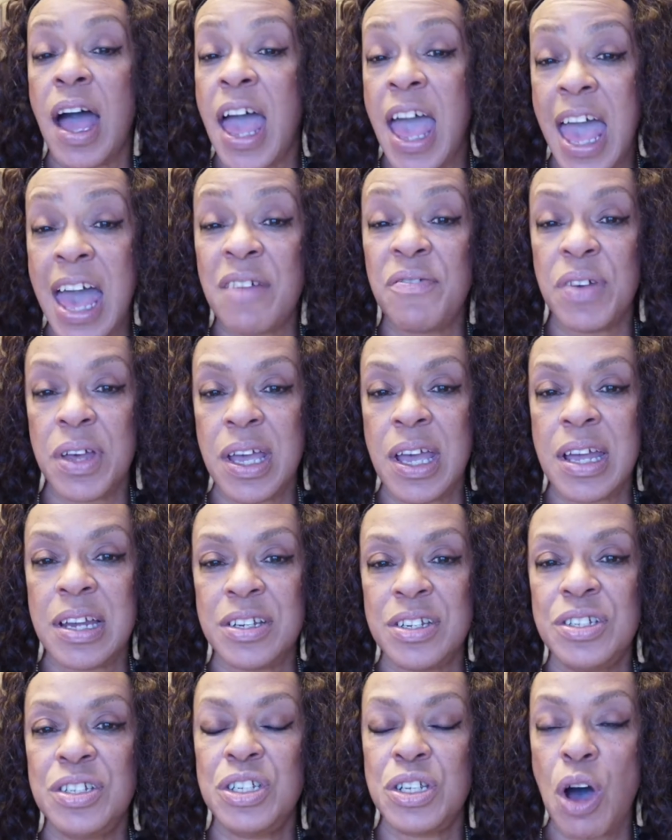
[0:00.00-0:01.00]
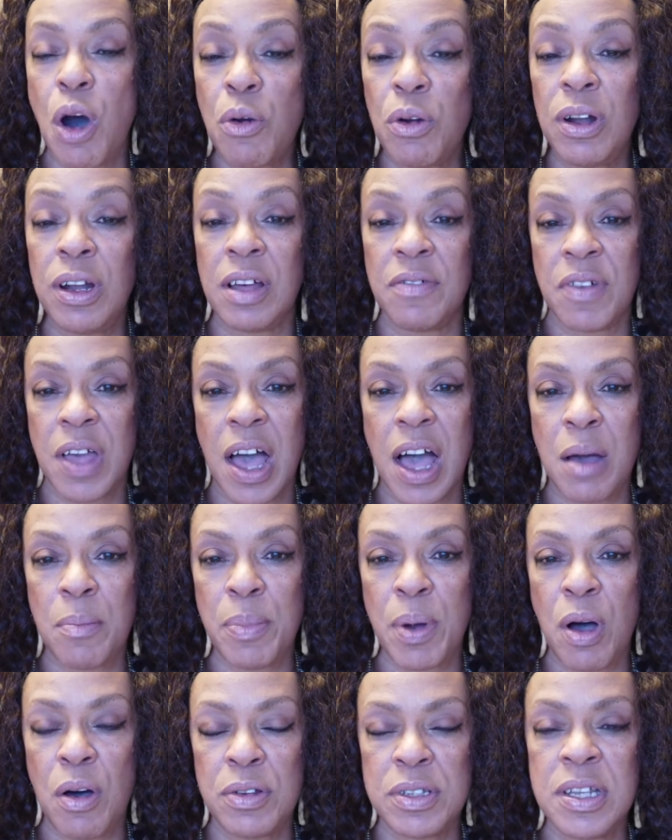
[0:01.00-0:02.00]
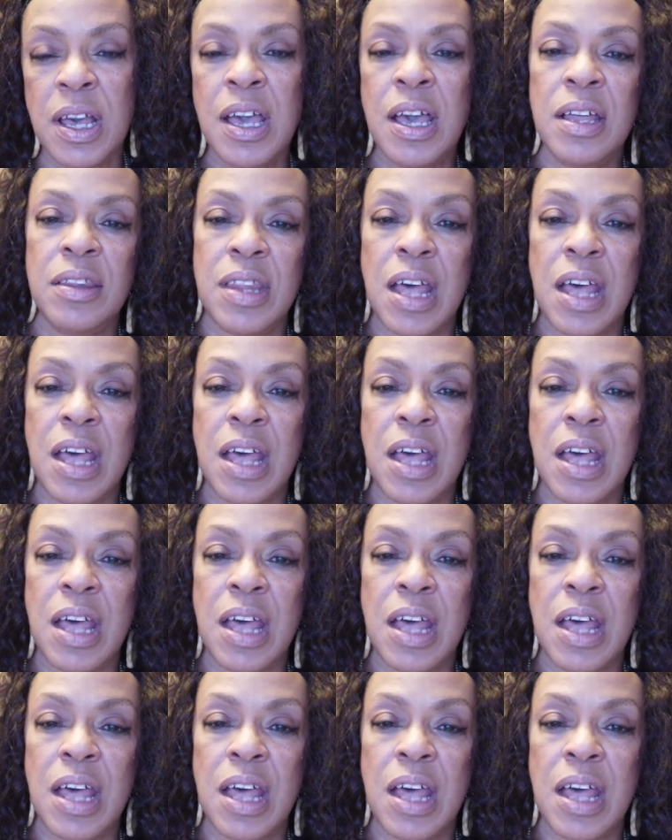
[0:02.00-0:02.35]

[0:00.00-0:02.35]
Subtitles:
½ inch total of compost.